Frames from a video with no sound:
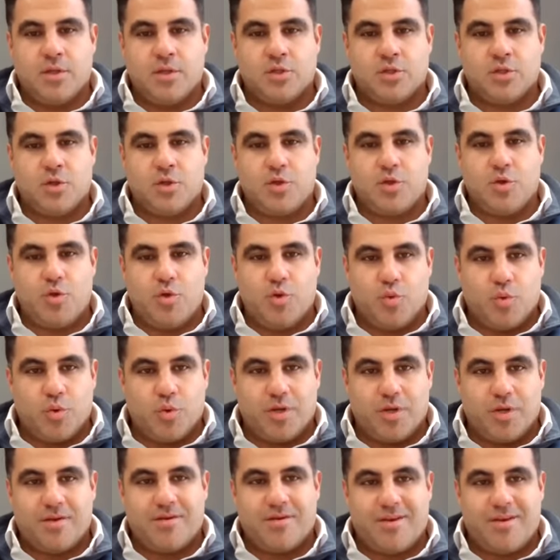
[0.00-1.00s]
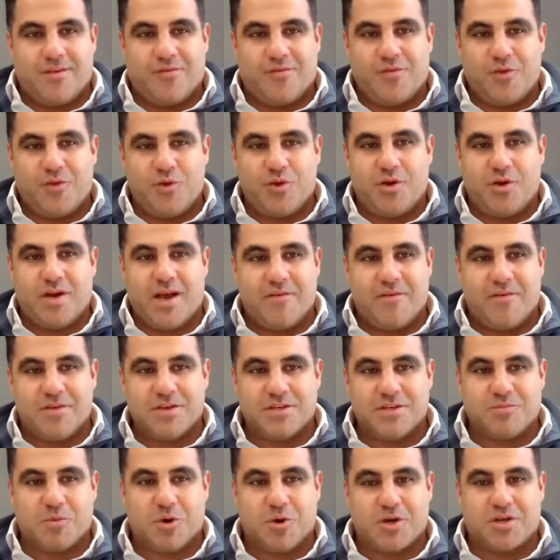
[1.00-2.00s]
So you wouldn't, if you didn't have
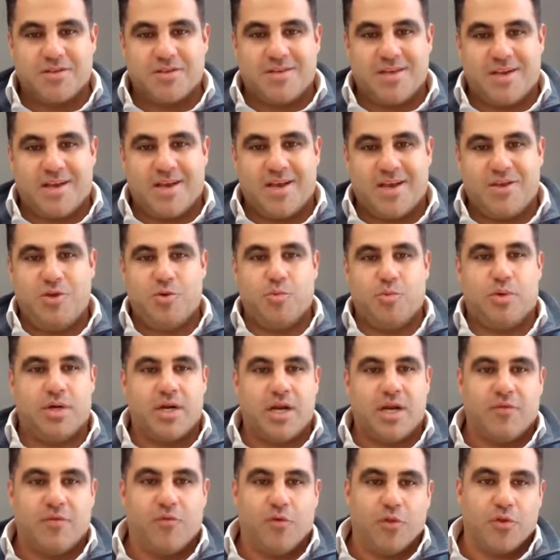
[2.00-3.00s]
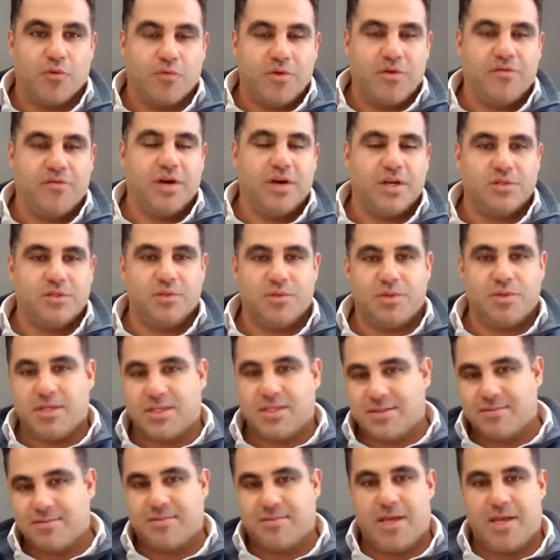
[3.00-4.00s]
this market today, you wouldn't have all the refis you
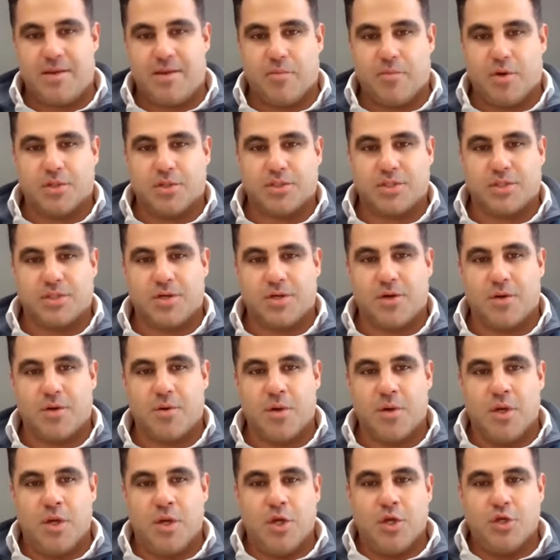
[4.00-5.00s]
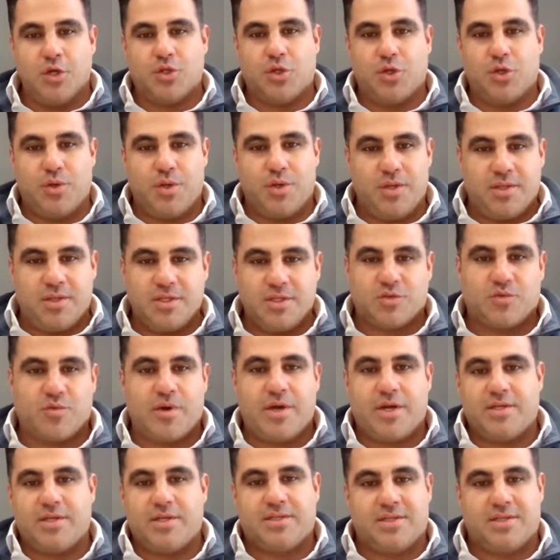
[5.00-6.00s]
did 8 months ago. So you need these
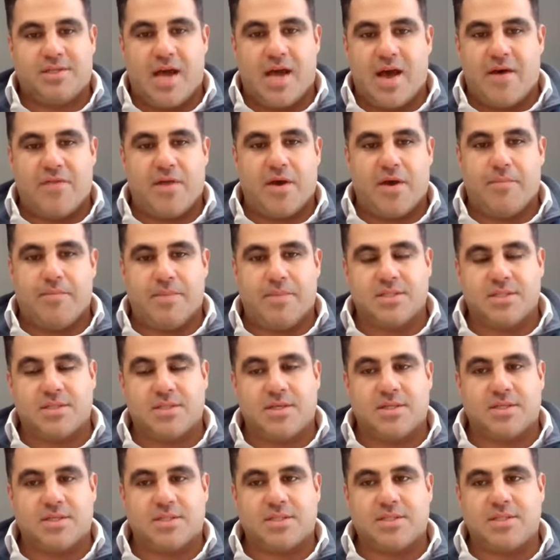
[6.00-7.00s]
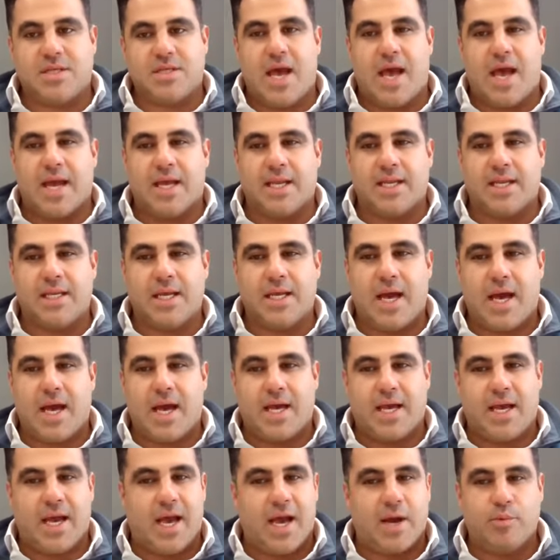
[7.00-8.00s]
rates to have that business. And
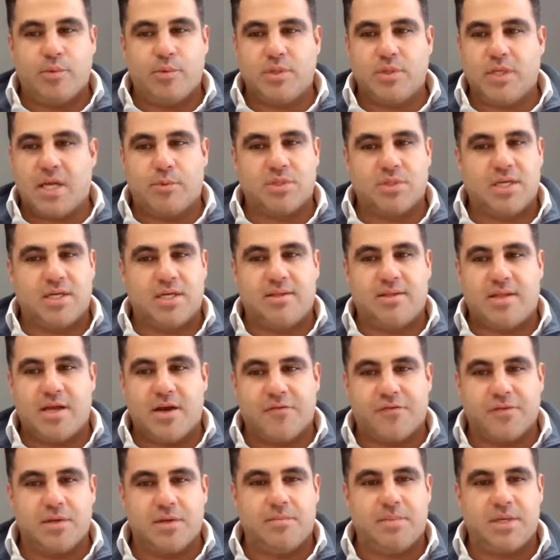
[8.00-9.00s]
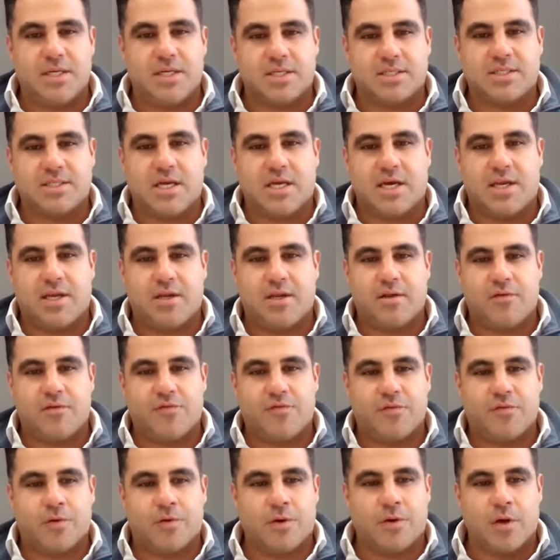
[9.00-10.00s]
I would say definitely be excited
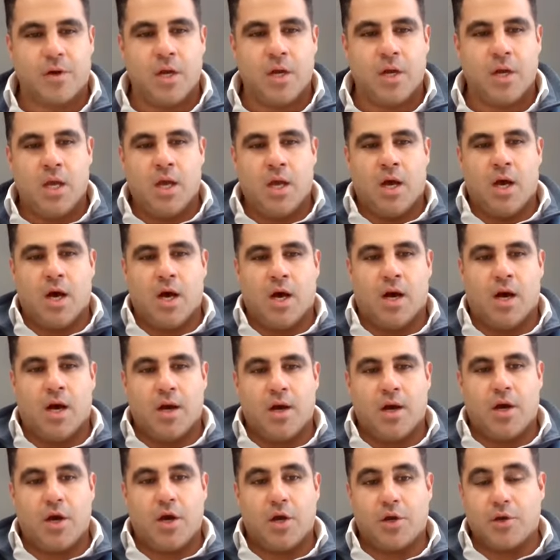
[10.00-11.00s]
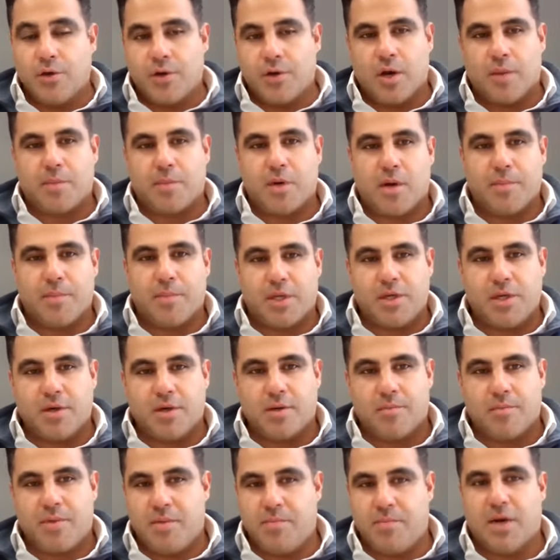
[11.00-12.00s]
for a good upcoming
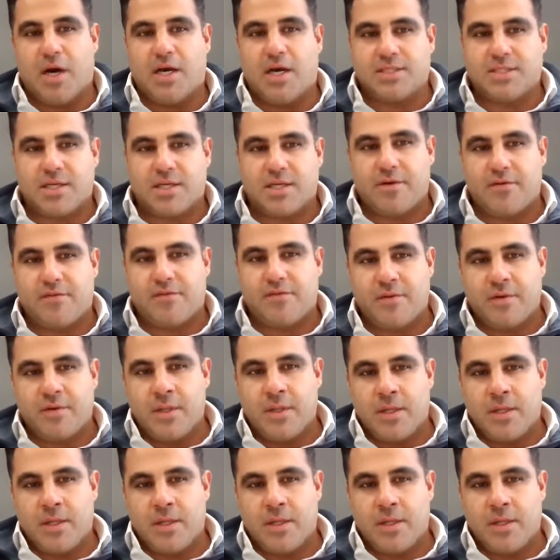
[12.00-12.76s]
year. Be positive.